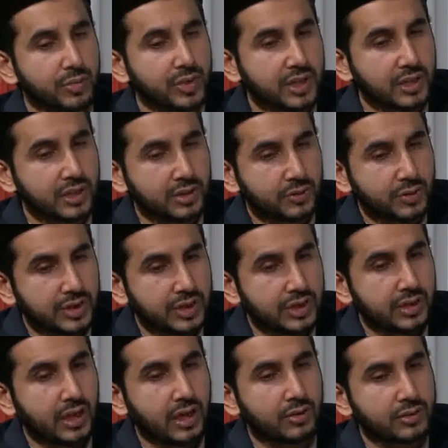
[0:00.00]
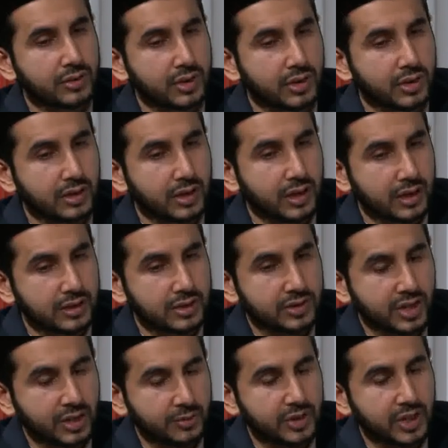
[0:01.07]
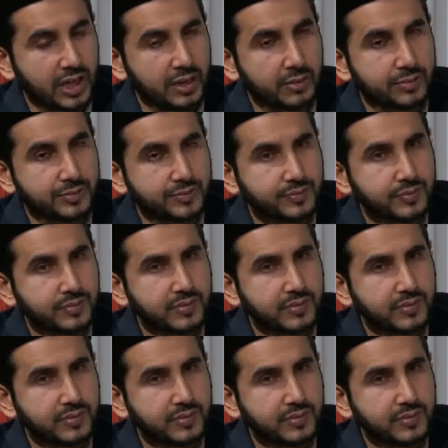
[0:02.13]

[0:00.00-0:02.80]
being written down at the same time.